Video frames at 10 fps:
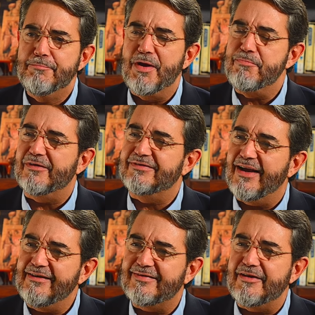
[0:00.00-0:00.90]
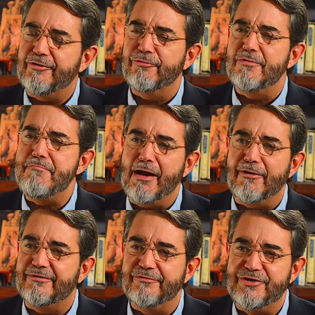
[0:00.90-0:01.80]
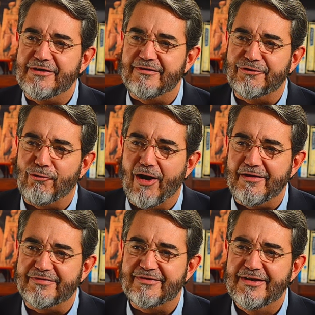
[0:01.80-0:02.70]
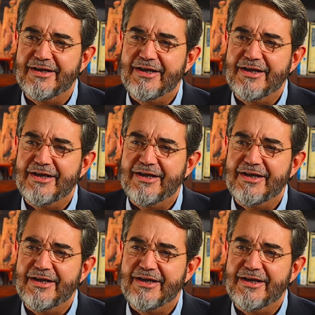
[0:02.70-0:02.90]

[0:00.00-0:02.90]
but precisely through the merits of Jesus Christ.